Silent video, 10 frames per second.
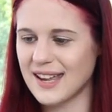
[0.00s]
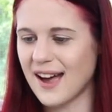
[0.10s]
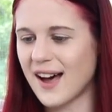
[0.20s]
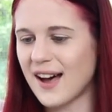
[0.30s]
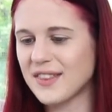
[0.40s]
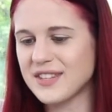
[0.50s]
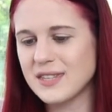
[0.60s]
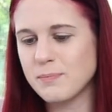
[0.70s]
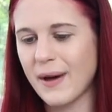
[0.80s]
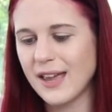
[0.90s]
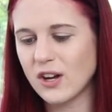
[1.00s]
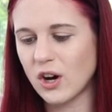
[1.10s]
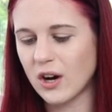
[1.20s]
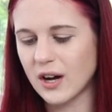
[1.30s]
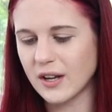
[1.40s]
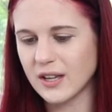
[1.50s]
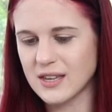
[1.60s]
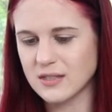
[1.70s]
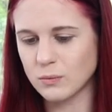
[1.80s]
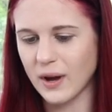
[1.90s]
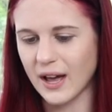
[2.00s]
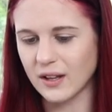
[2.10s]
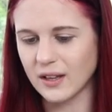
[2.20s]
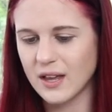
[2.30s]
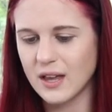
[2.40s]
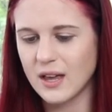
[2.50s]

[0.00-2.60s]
Uh, this is by Kong as well.